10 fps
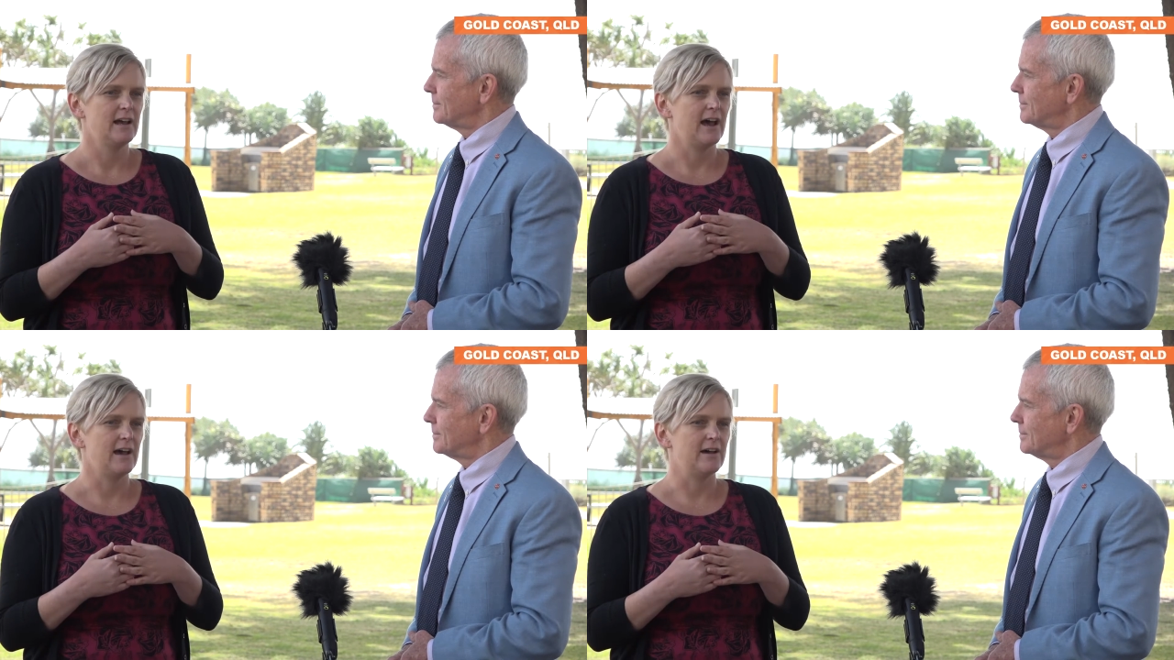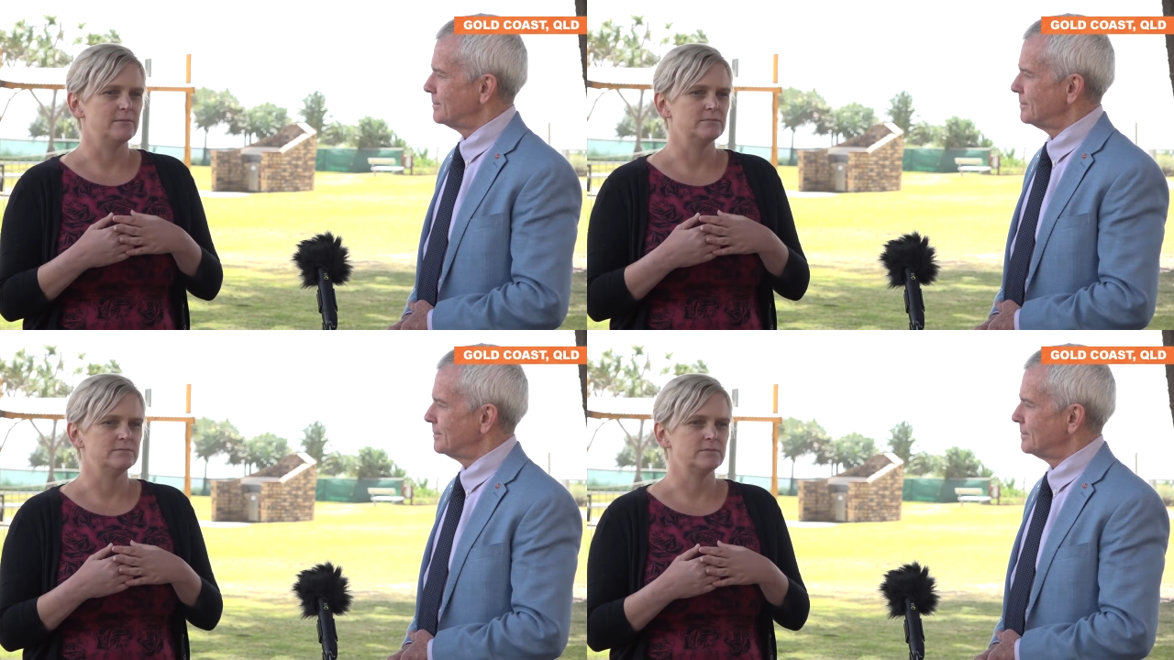
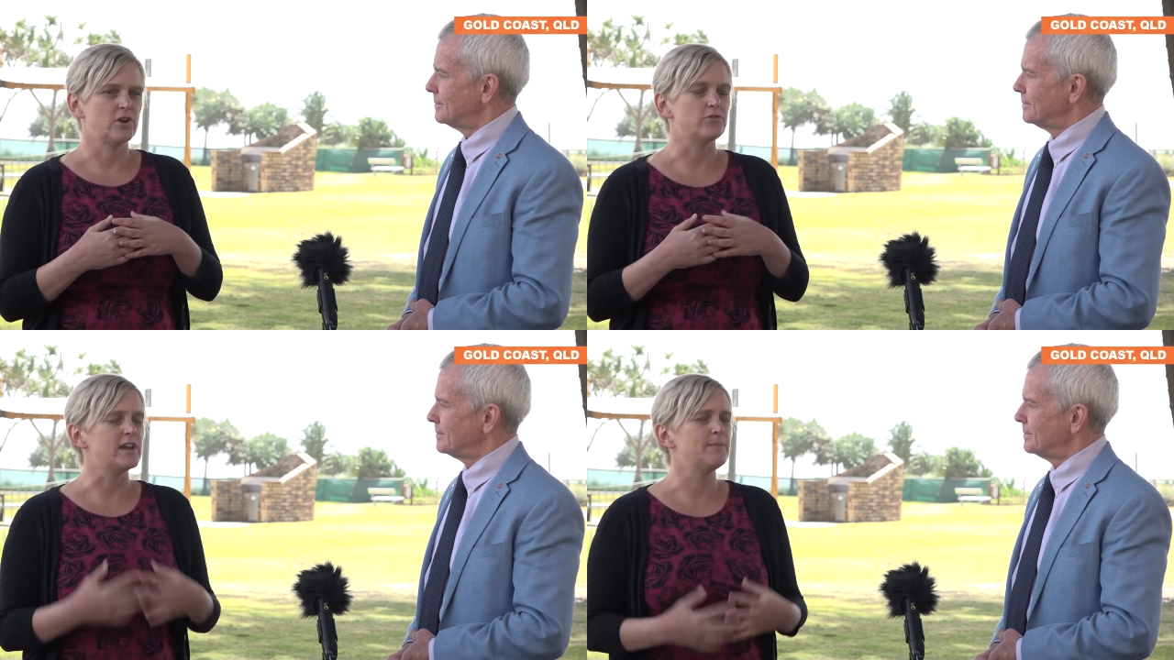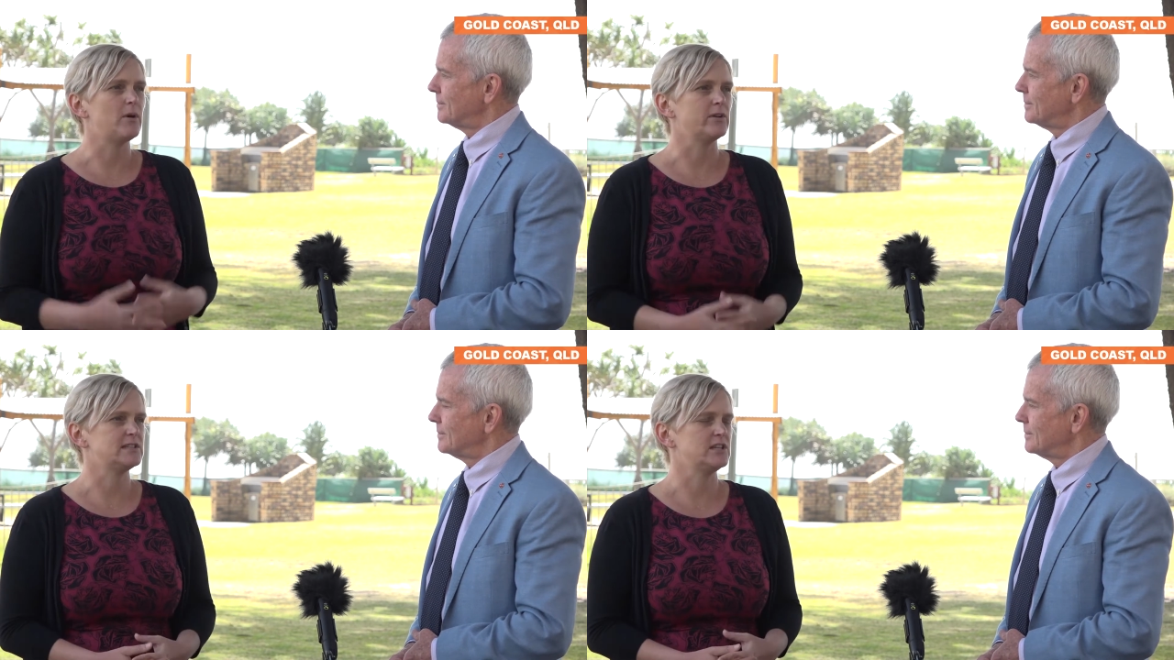Speaker 1: um, career
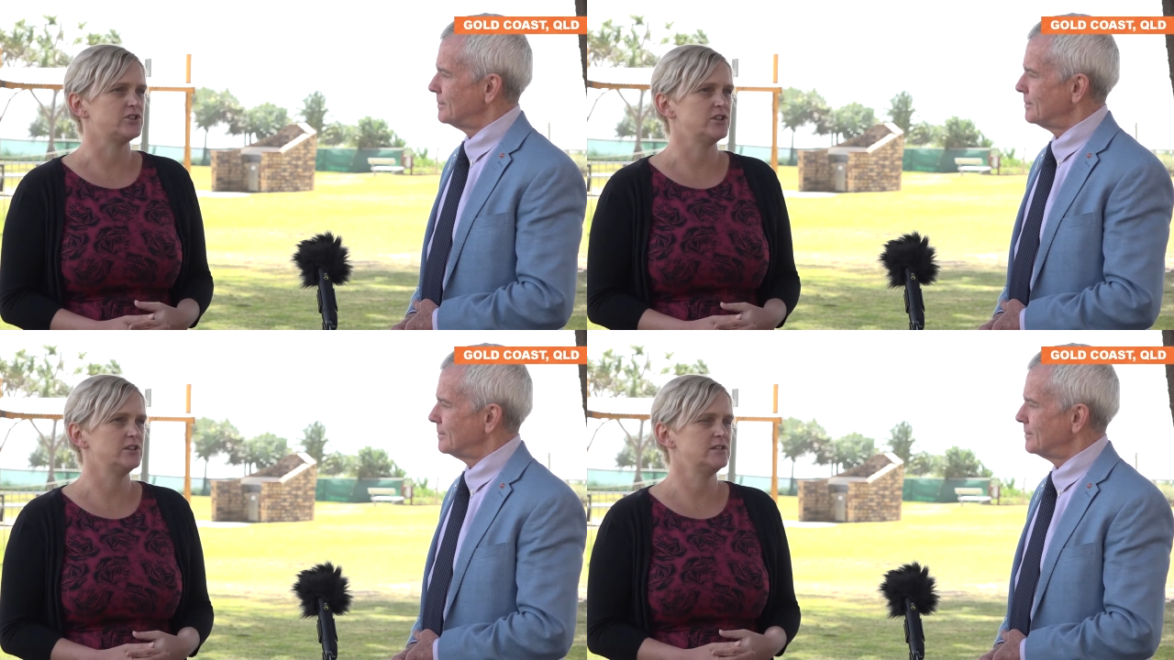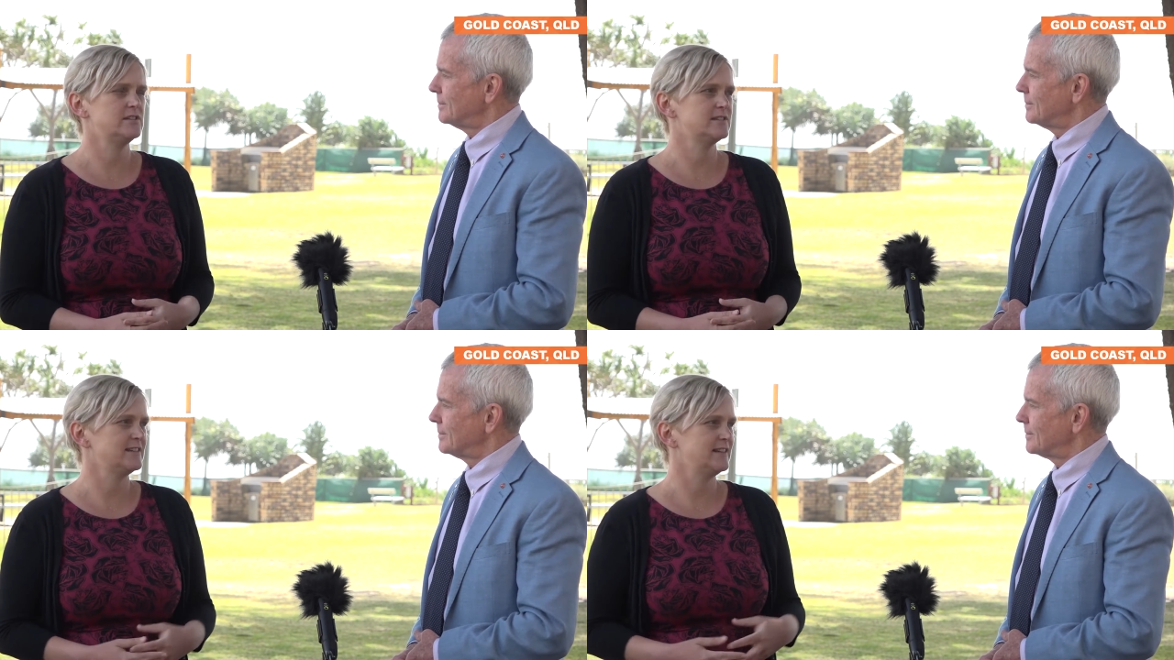
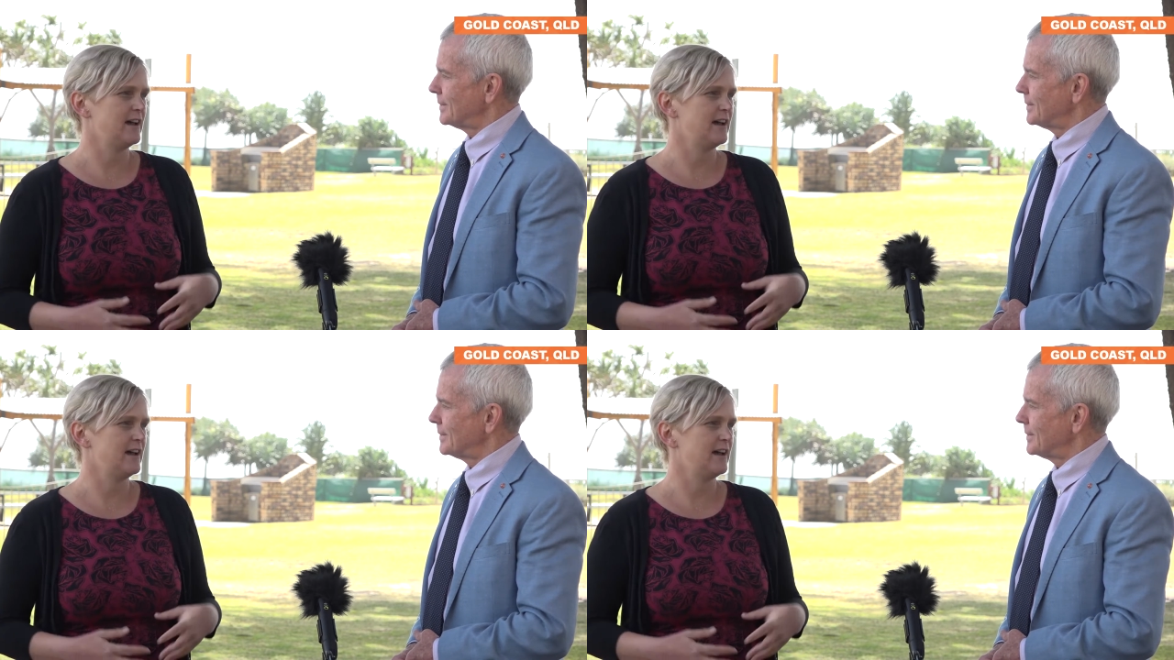politicians.